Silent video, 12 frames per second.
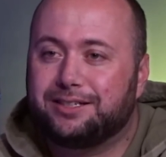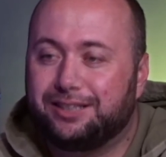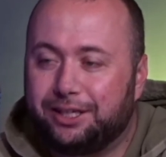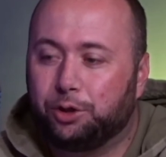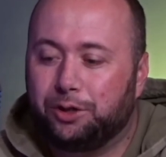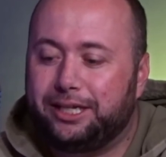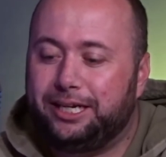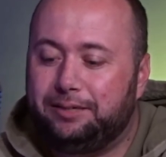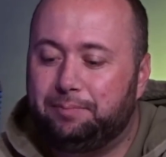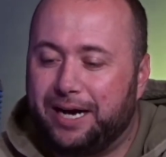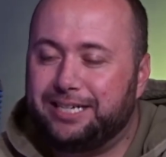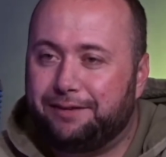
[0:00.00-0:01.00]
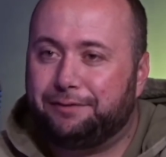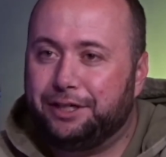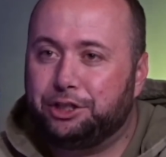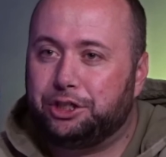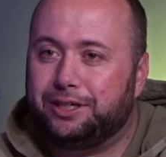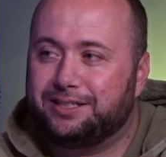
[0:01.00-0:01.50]
It literally, by
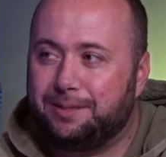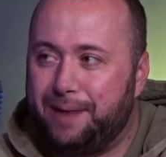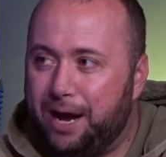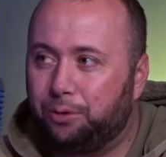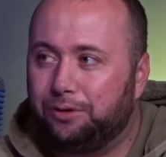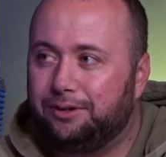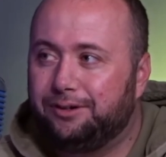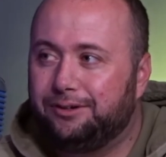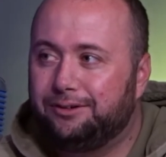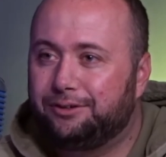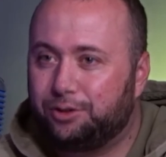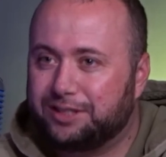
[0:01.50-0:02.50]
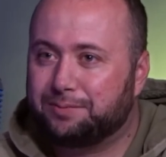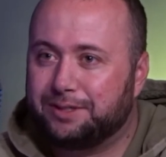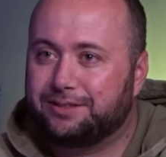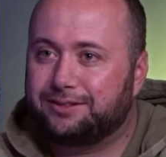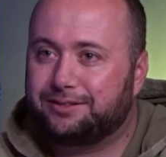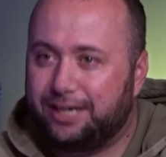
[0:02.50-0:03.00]
definition, is about
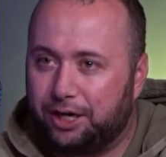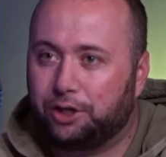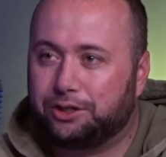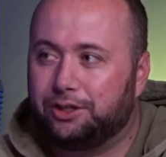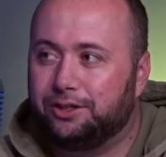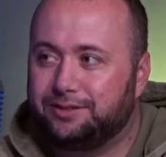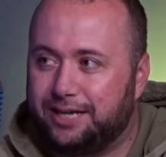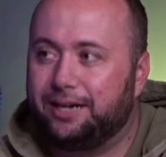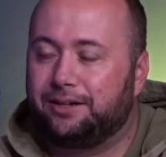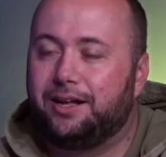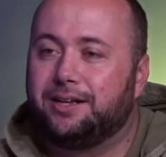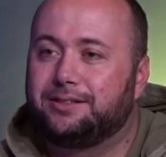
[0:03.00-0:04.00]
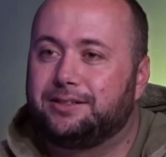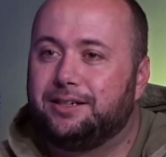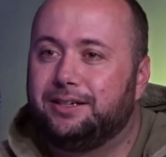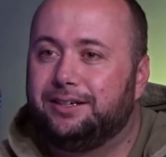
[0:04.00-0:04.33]
Christmas character Santa Claus. Mm-hmm.